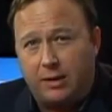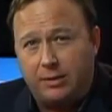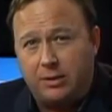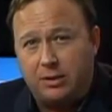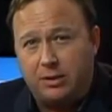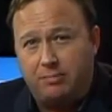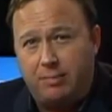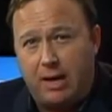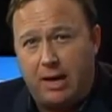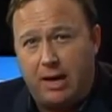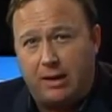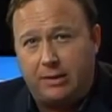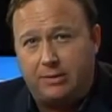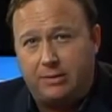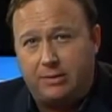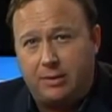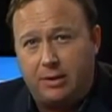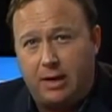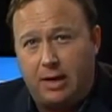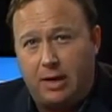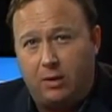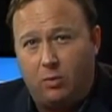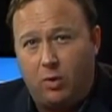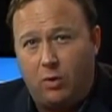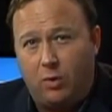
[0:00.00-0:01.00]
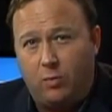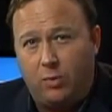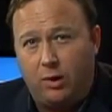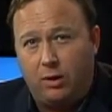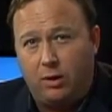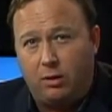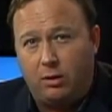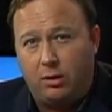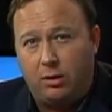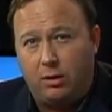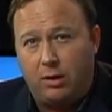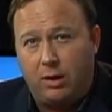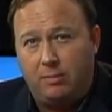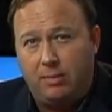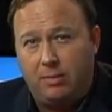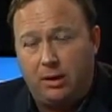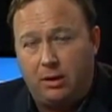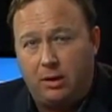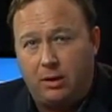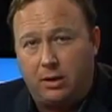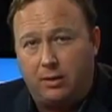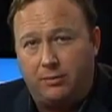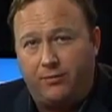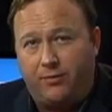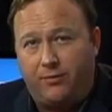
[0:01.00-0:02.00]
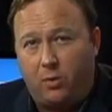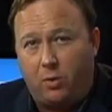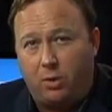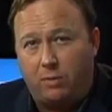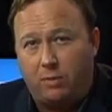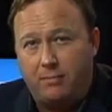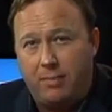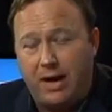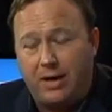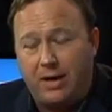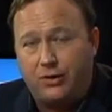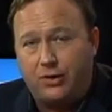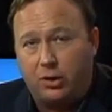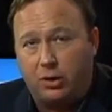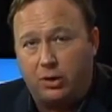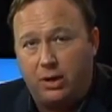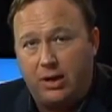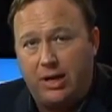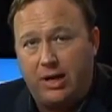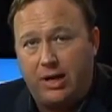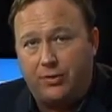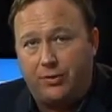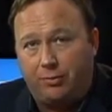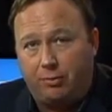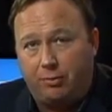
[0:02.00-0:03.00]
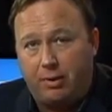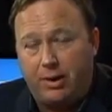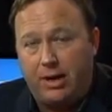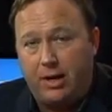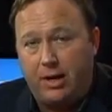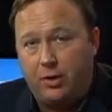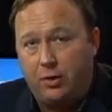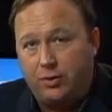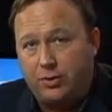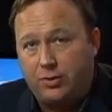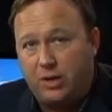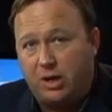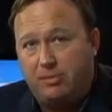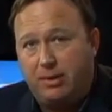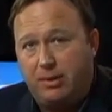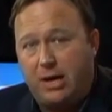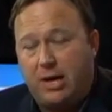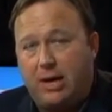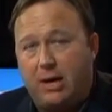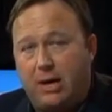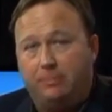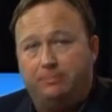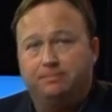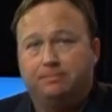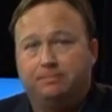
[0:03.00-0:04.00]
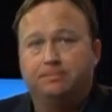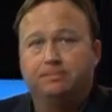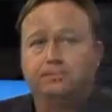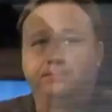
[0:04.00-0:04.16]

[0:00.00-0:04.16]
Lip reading: Tell us about when we're going to be looking for Major League 3 and who's going to be in